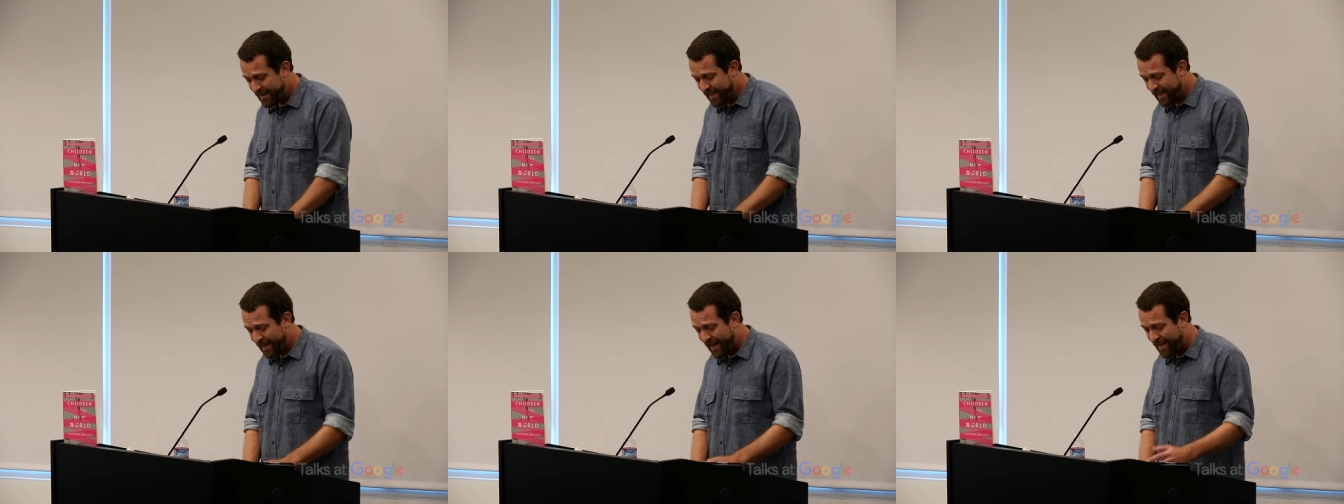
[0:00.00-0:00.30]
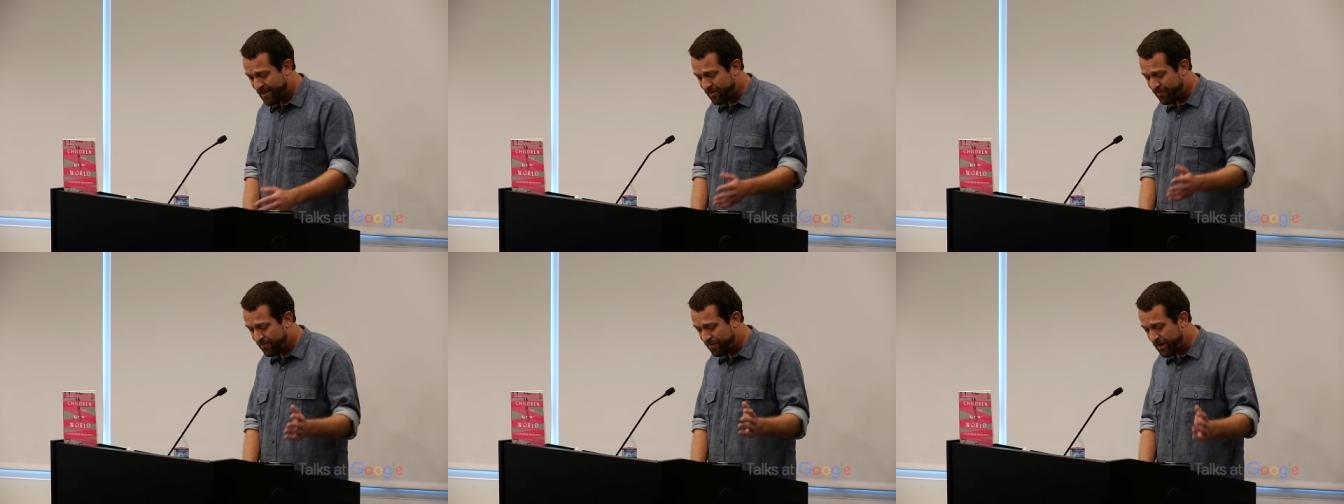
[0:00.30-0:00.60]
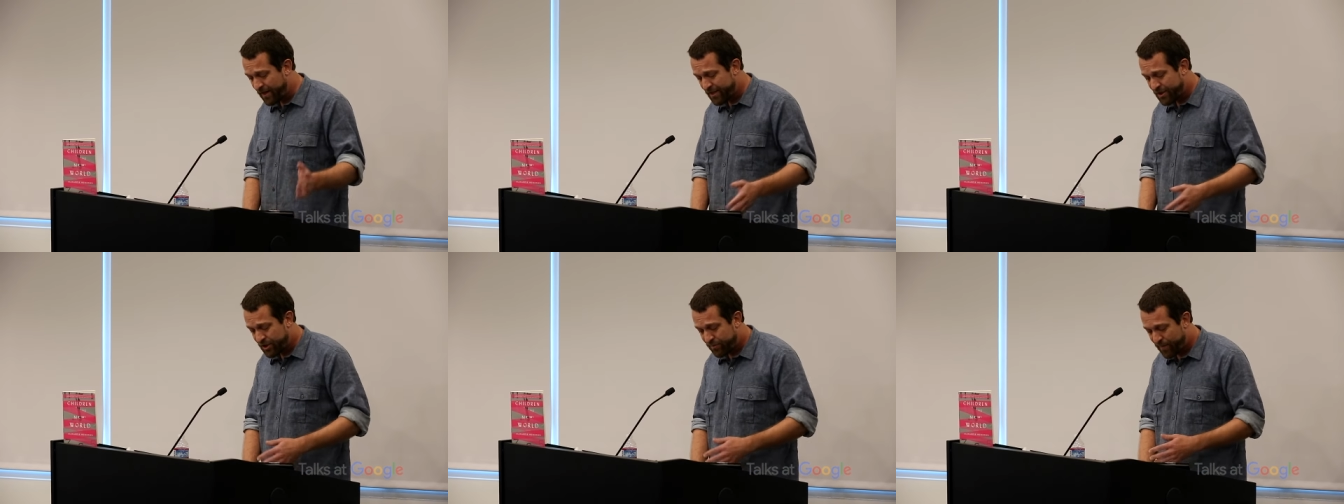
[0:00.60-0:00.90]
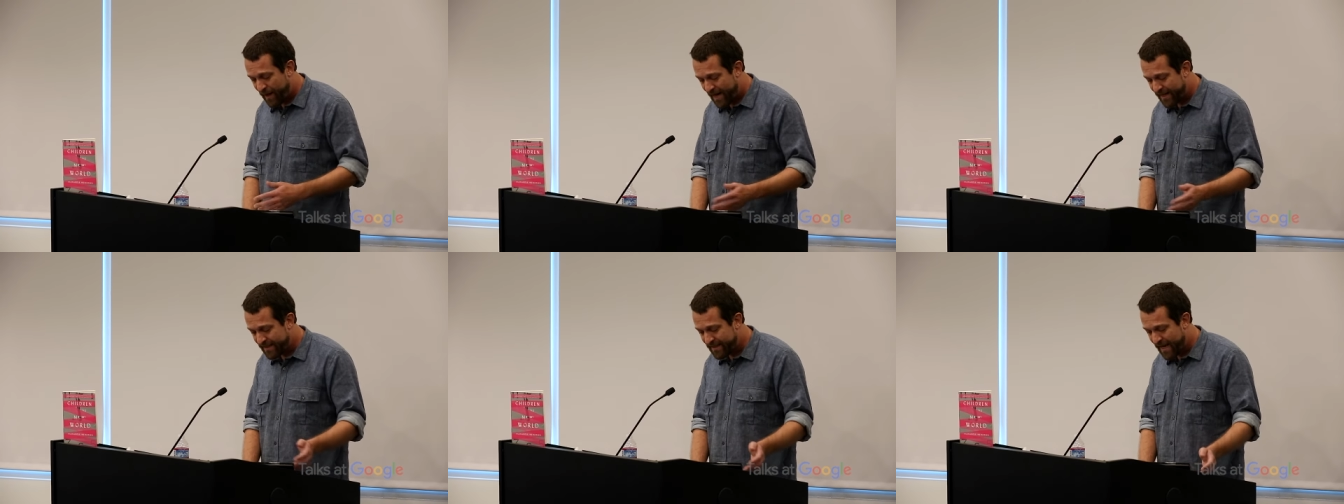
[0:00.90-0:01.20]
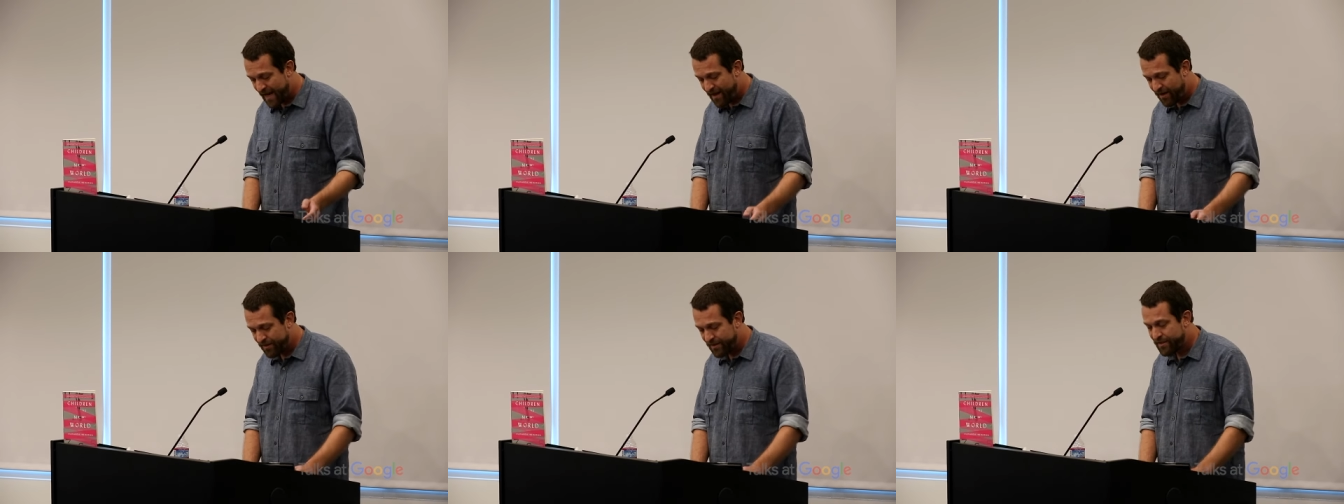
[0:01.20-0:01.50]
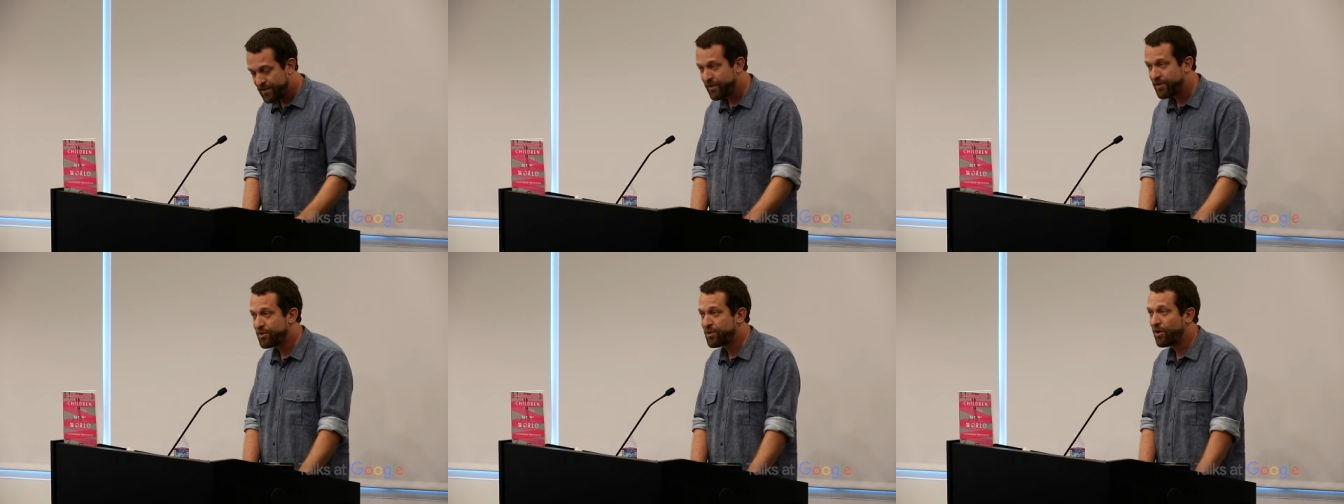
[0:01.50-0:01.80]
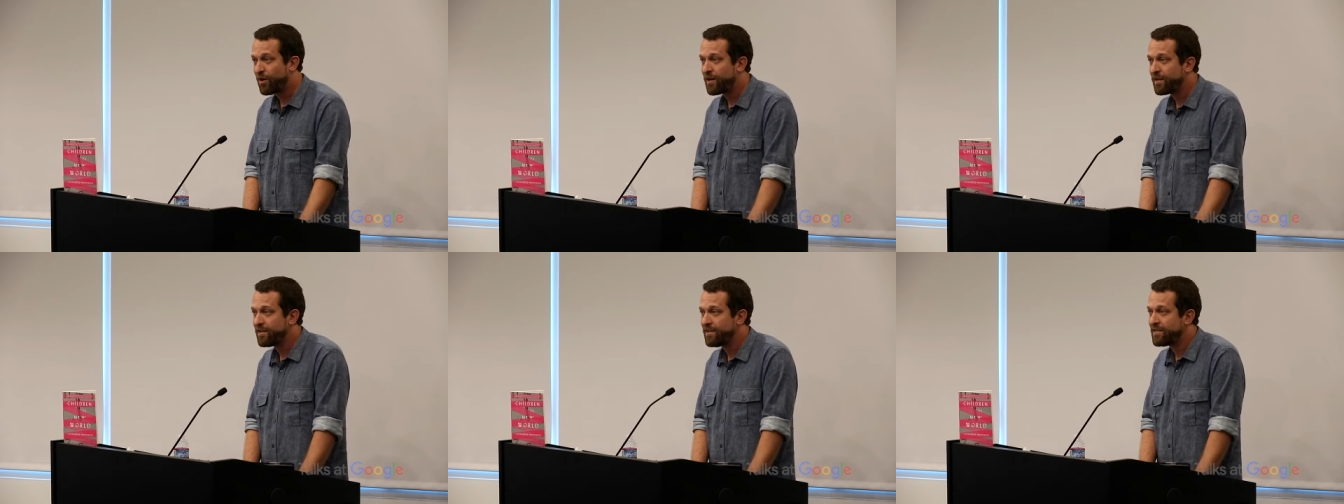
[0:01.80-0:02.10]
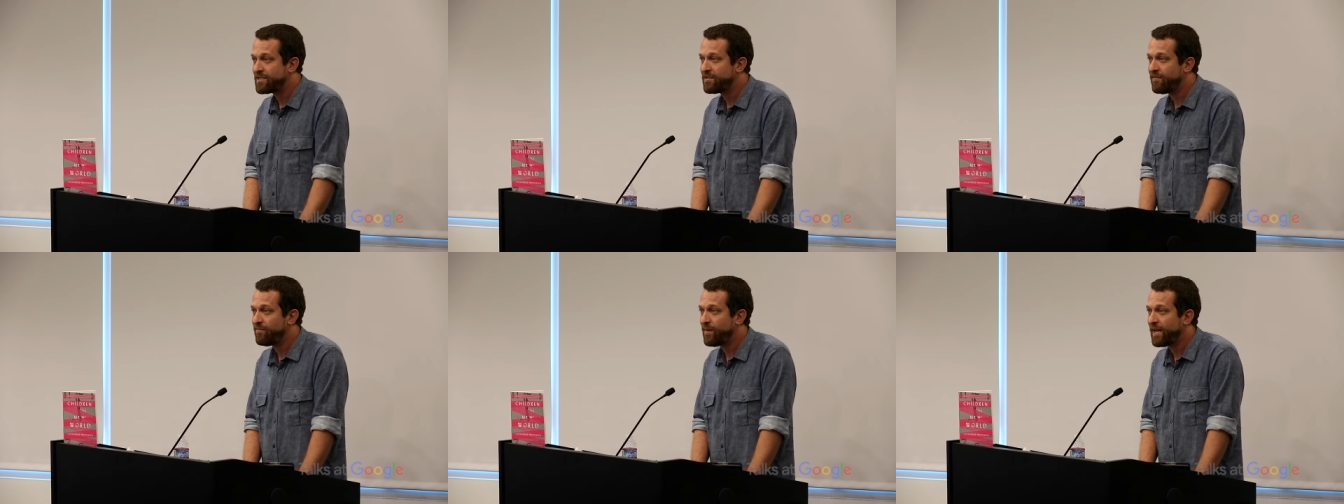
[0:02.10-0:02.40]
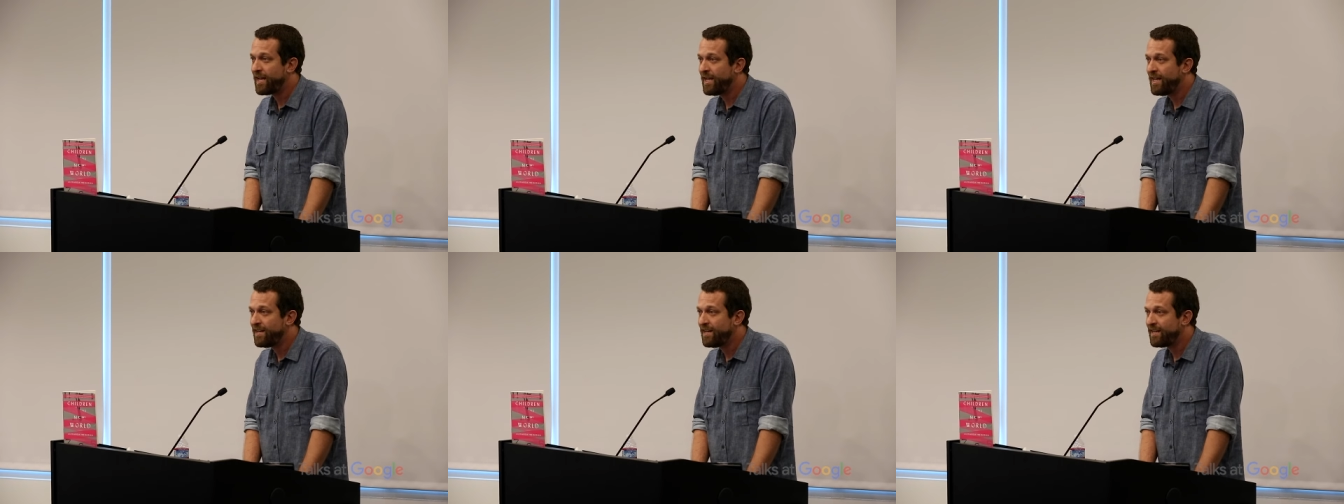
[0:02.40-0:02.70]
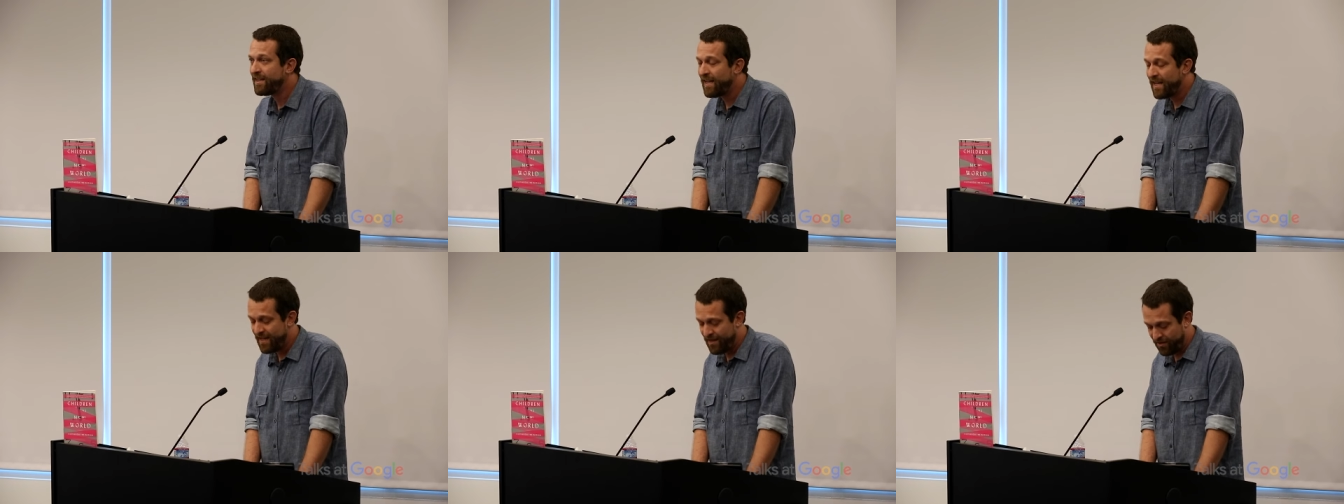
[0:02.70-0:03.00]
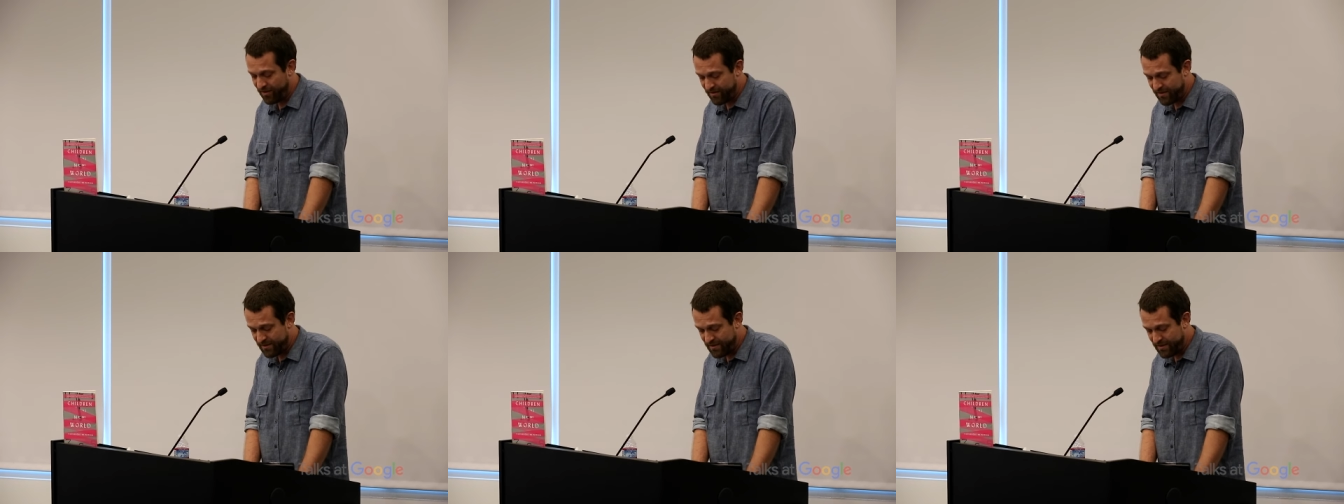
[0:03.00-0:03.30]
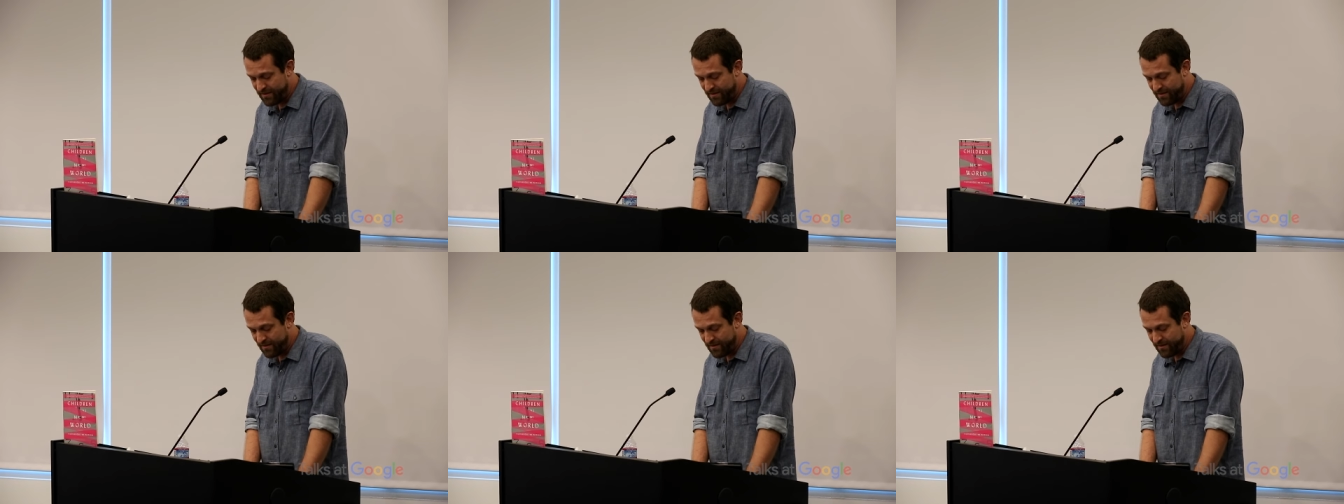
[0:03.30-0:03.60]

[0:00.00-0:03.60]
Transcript: that I had to flush back down into the darkness of my hidden layers.